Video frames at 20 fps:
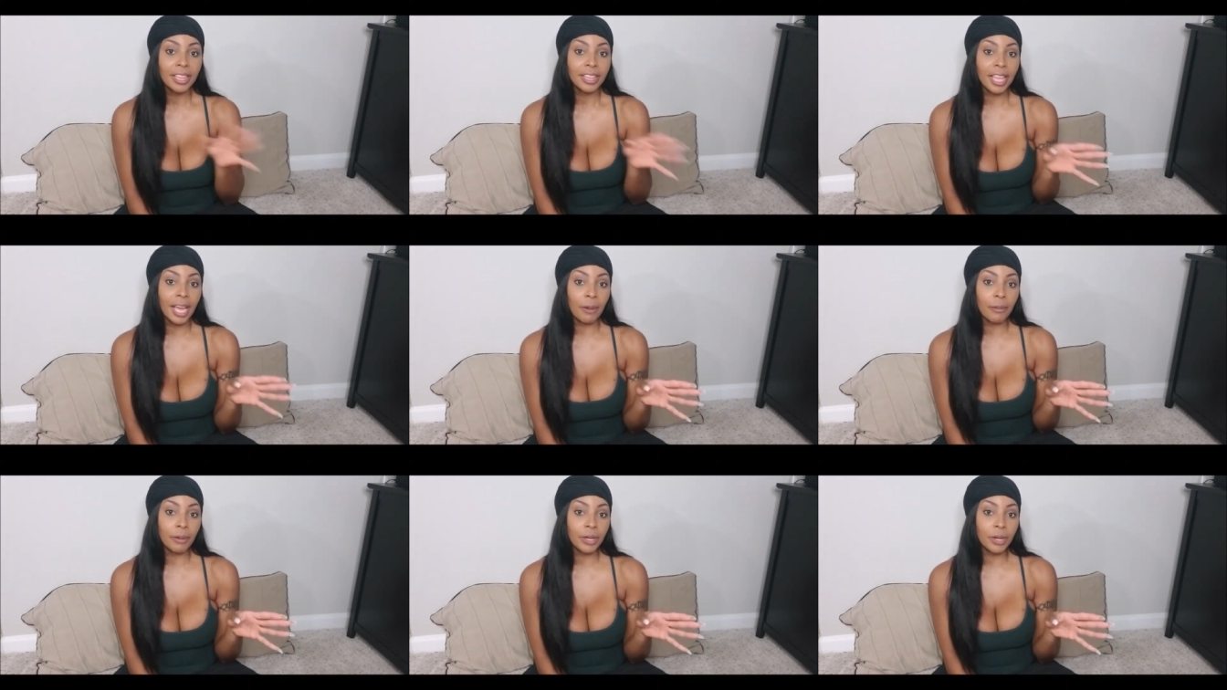
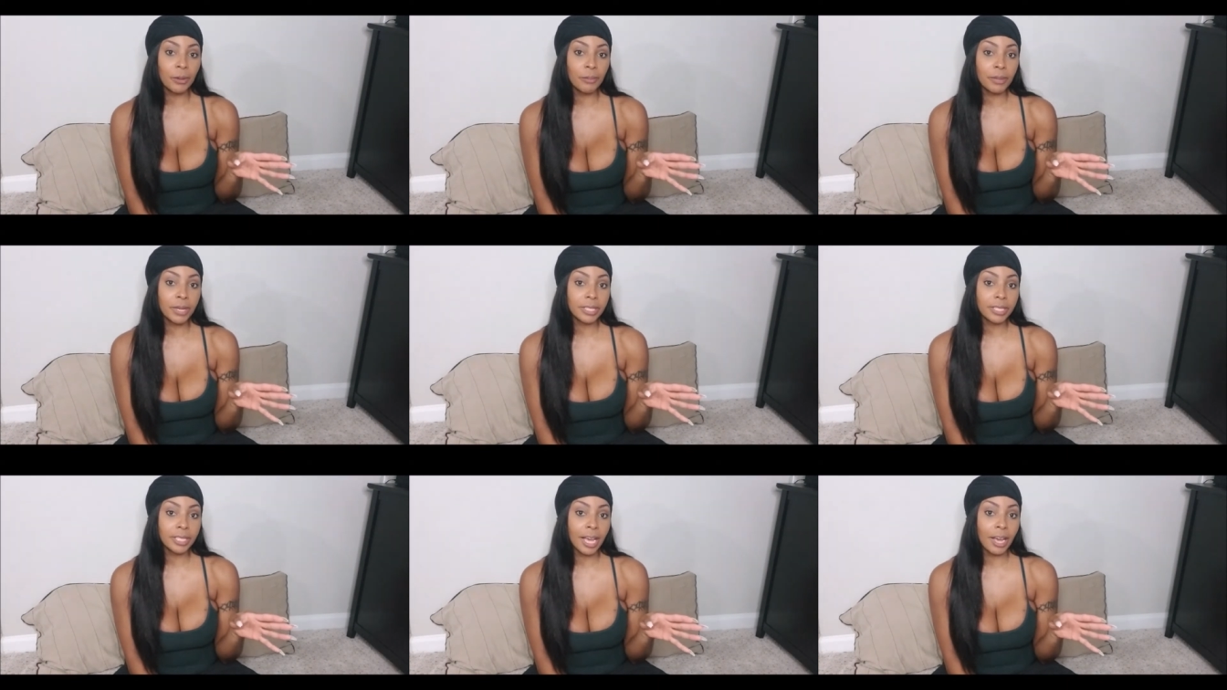That way you don't
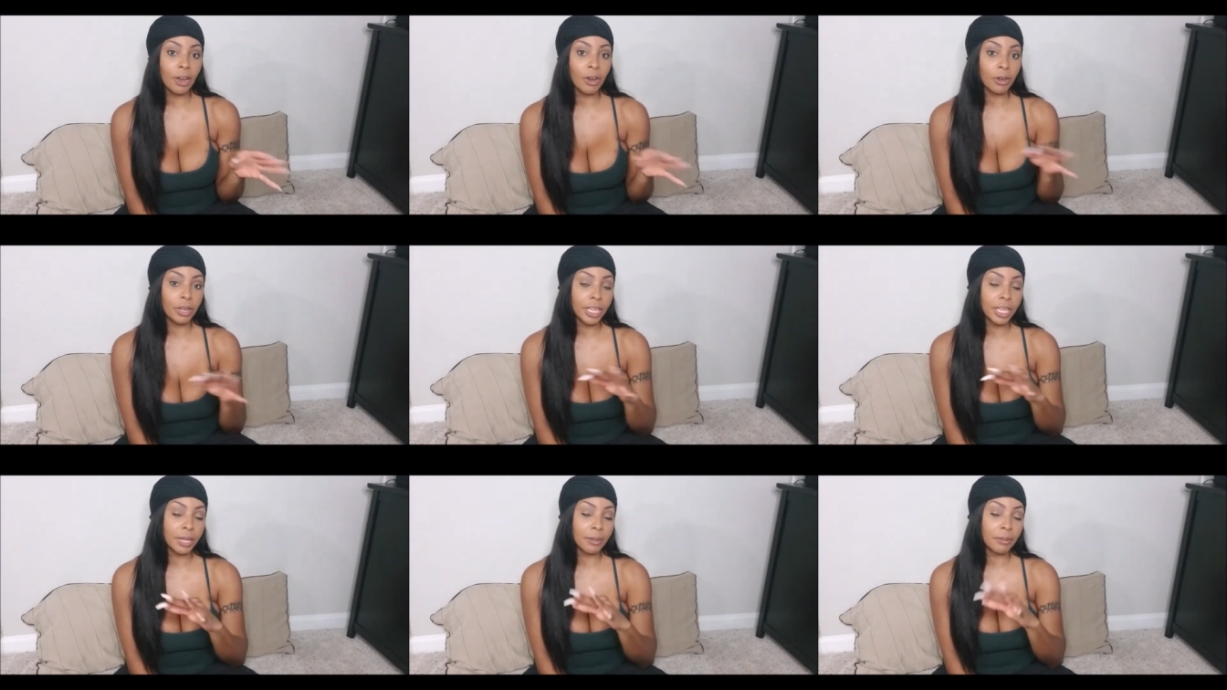miss out
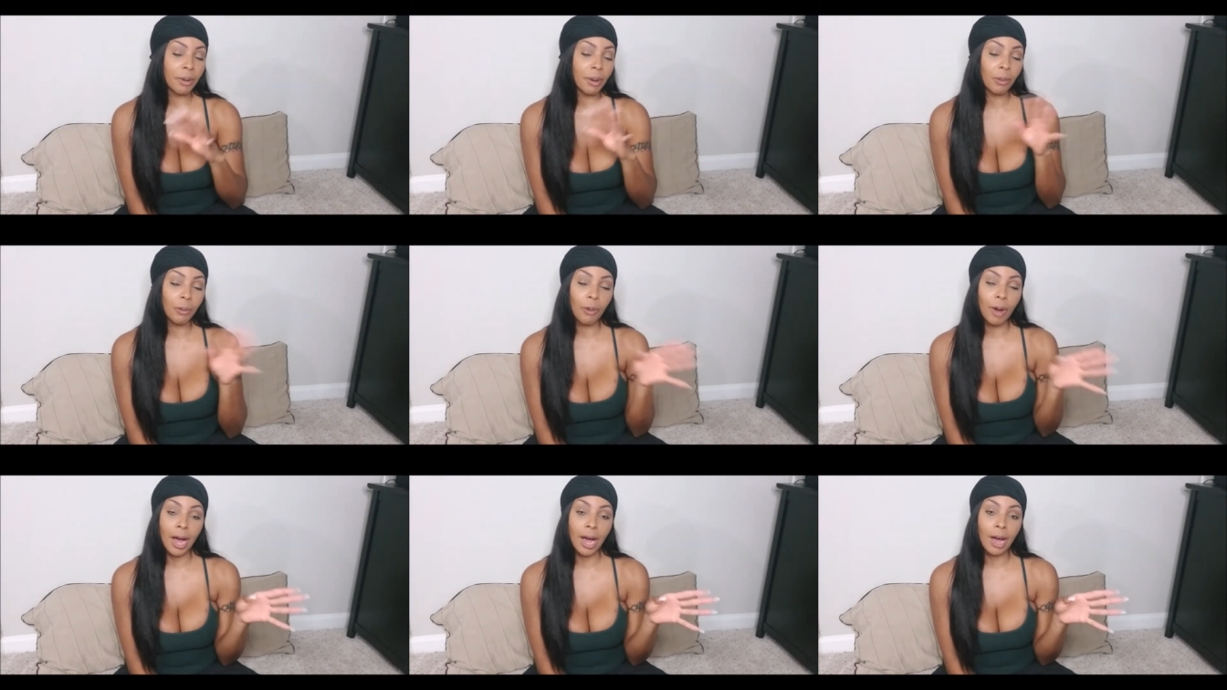on any of my
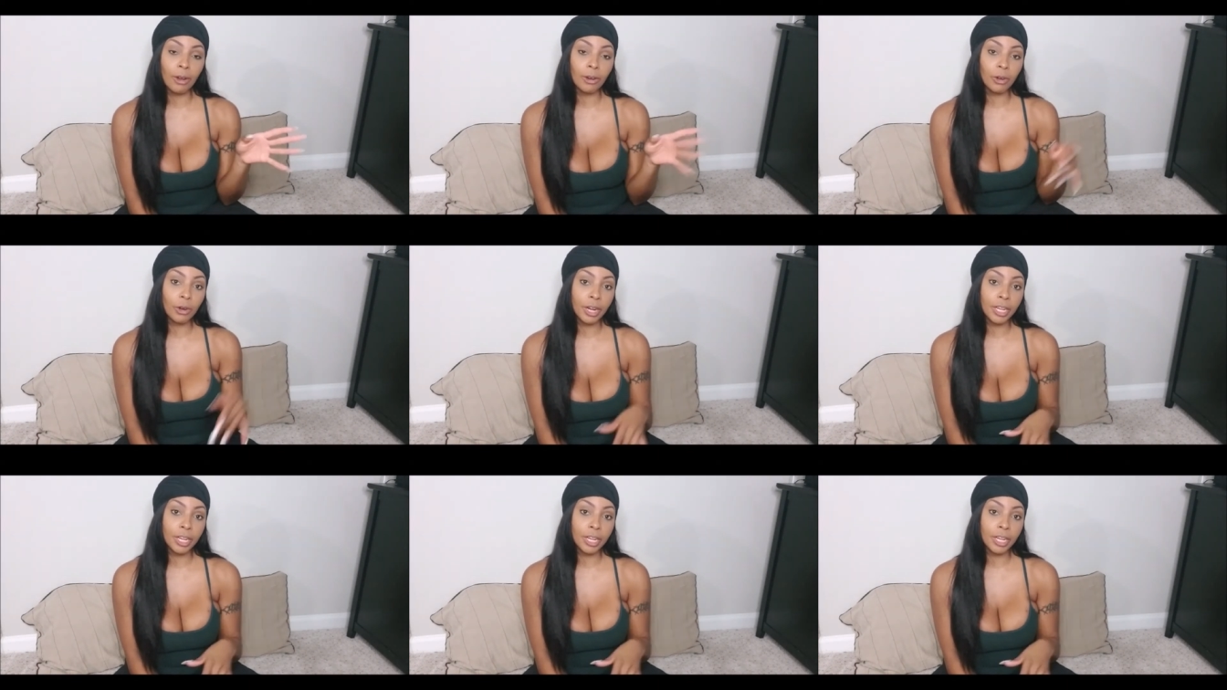wild,